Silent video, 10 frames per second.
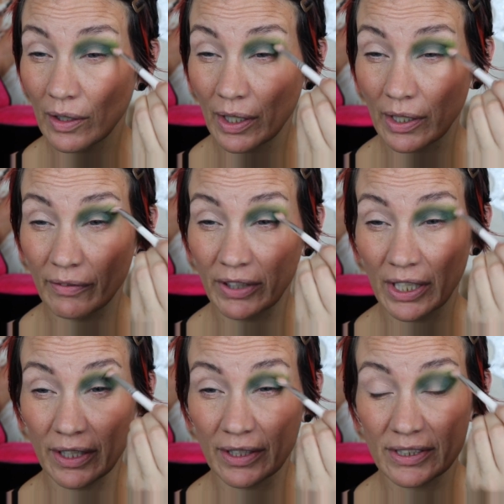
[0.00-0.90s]
Kind of
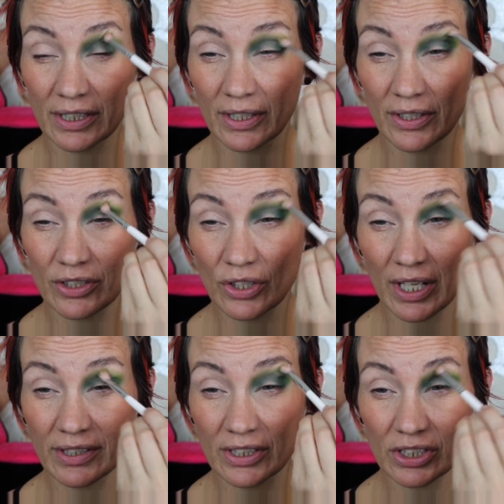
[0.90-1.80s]
getting this into the
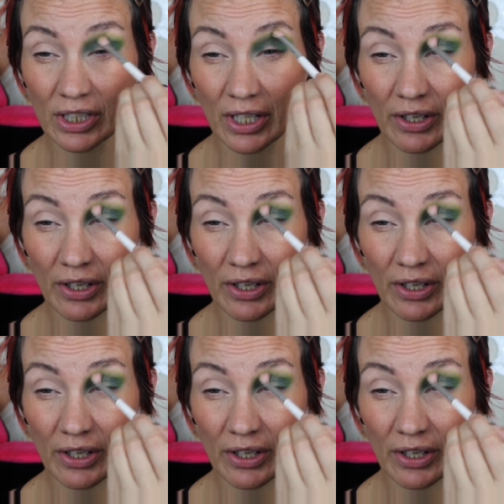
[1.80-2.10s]
transition